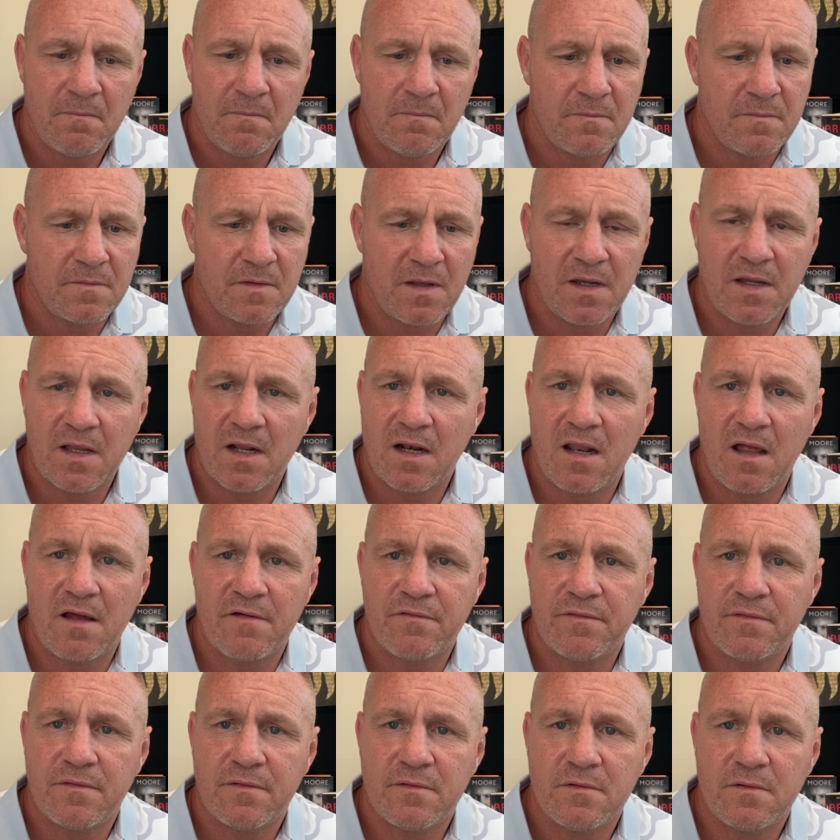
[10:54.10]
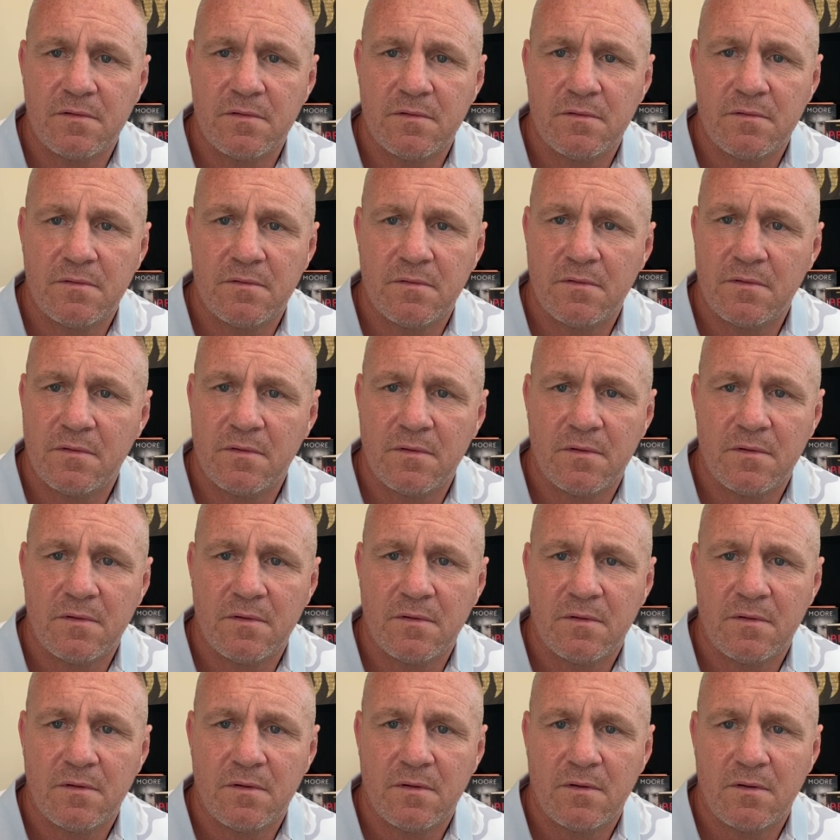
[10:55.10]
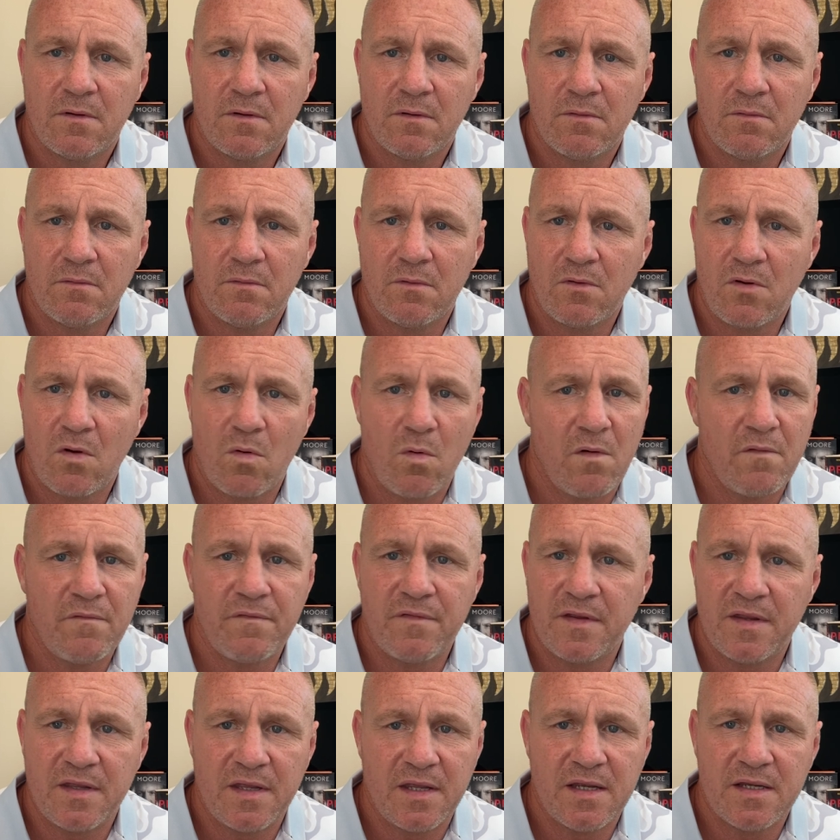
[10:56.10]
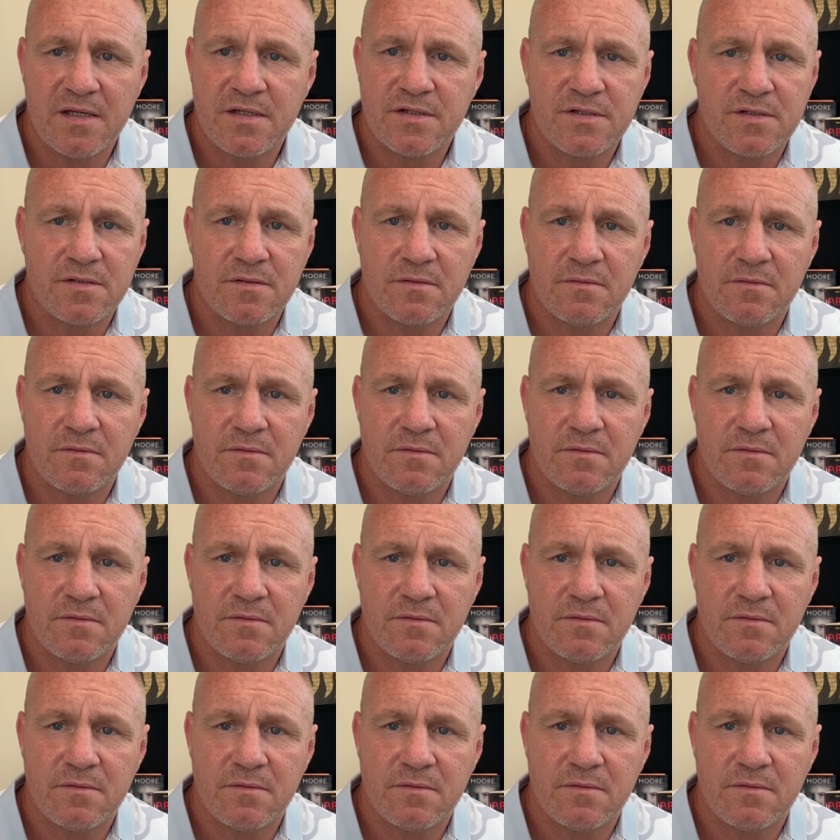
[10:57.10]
that you'll have will go on for years.